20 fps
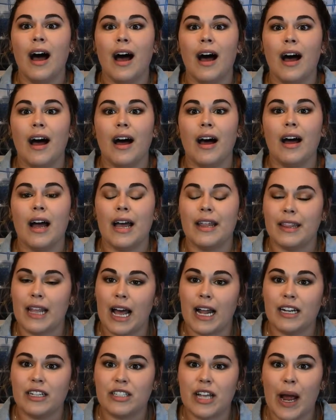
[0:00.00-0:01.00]
And
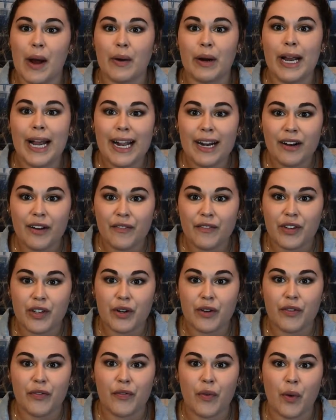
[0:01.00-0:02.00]
that is our
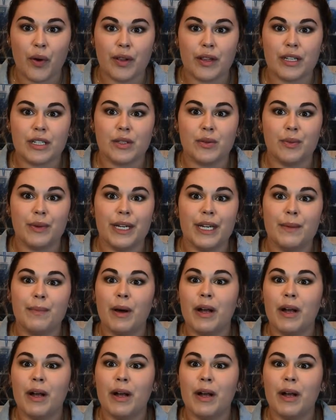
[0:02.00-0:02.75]
interview for this week.